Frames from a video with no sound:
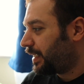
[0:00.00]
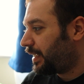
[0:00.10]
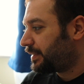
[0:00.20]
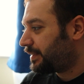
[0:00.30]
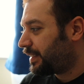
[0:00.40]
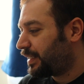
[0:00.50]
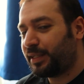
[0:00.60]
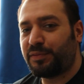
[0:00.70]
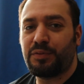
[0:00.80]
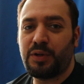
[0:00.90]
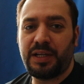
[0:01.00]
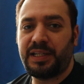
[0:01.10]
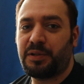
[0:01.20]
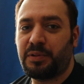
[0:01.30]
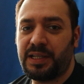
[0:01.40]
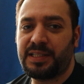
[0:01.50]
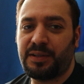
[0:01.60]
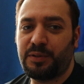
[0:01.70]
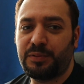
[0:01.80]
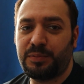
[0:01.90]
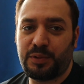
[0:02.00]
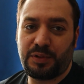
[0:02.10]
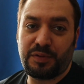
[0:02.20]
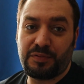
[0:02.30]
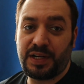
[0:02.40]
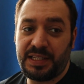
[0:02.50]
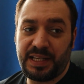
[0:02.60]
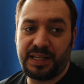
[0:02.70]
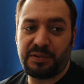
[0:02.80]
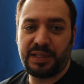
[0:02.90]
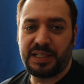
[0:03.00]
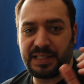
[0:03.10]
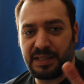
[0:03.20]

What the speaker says: And if you've got any quails at home, or if you've raised any quails,